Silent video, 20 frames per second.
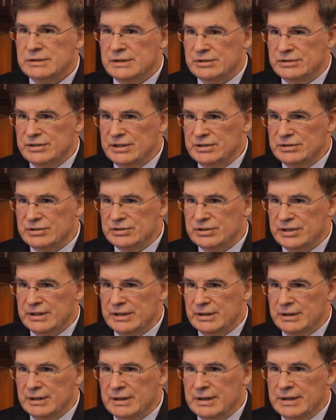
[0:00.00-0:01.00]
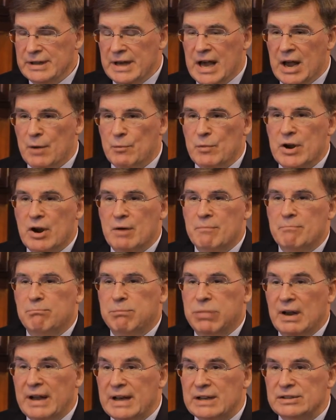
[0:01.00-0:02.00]
consistency, and we are
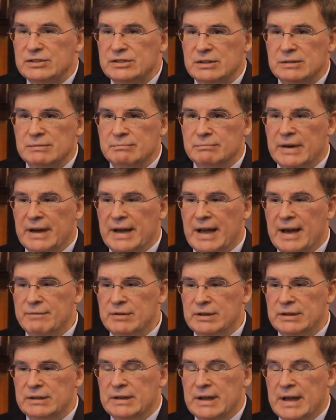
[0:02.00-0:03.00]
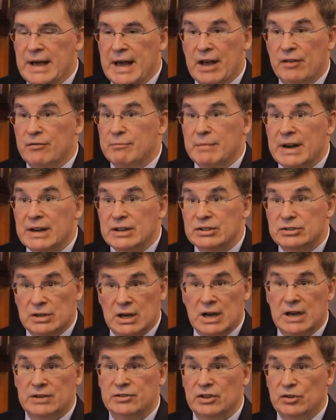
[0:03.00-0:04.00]
blessed by having as many
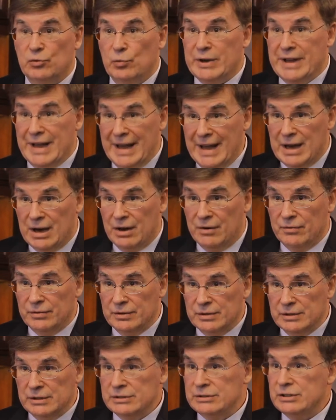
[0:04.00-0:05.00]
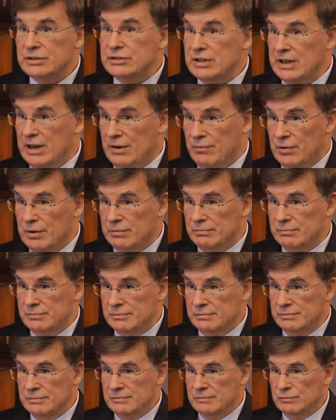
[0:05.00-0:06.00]
stocks as we have to select from,
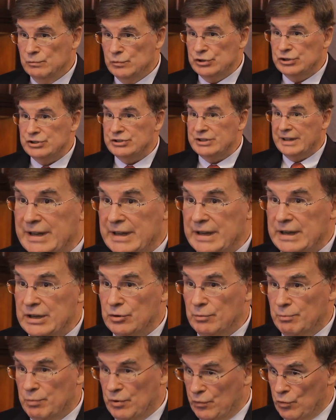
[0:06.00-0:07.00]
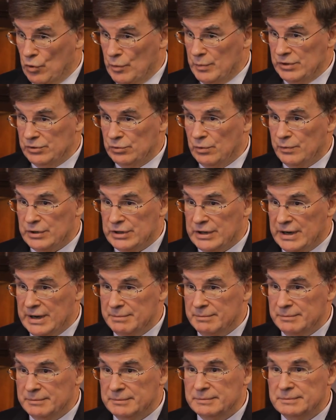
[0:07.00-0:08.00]
which is the key to performance over
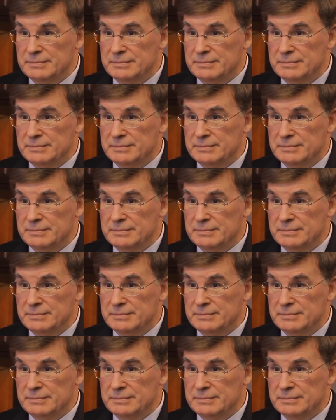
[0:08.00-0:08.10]
time.